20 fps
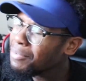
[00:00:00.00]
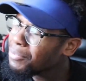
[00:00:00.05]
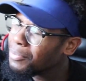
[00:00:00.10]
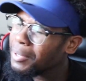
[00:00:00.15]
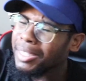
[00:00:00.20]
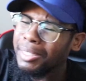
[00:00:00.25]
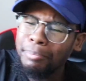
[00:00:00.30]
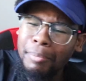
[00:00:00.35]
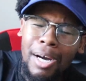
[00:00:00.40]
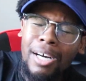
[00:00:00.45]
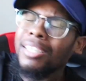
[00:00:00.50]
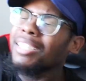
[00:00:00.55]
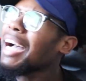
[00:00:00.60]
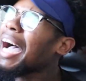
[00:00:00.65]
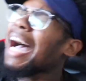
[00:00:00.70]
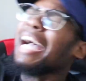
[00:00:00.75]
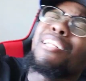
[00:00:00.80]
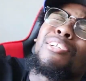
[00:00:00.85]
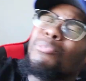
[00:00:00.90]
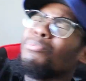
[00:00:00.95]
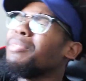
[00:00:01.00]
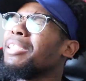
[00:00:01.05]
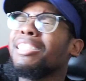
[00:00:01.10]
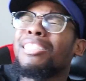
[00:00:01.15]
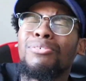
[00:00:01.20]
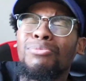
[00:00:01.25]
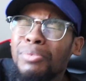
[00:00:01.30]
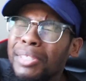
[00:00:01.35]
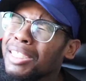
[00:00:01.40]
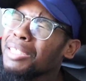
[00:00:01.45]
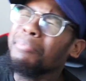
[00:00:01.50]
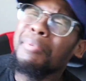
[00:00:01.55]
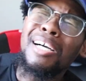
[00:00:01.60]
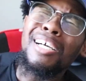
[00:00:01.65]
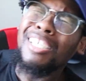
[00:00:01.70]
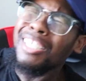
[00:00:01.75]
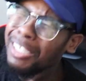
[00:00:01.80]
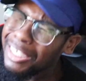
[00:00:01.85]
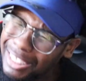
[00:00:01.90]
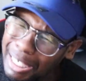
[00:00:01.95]
haven't read the manga. I don't need to read the
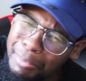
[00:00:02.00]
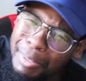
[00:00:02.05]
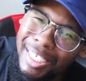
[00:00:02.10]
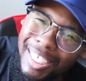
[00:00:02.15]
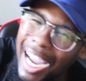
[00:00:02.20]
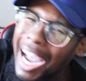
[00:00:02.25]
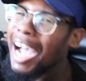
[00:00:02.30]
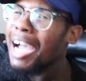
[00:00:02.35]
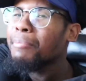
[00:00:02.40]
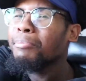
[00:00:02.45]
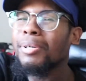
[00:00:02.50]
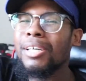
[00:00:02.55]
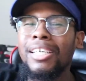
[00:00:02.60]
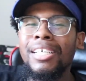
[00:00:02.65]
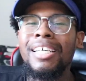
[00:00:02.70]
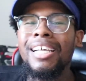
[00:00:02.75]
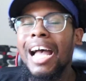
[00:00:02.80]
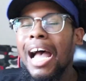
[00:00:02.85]
manga because I'm a guy, bruh.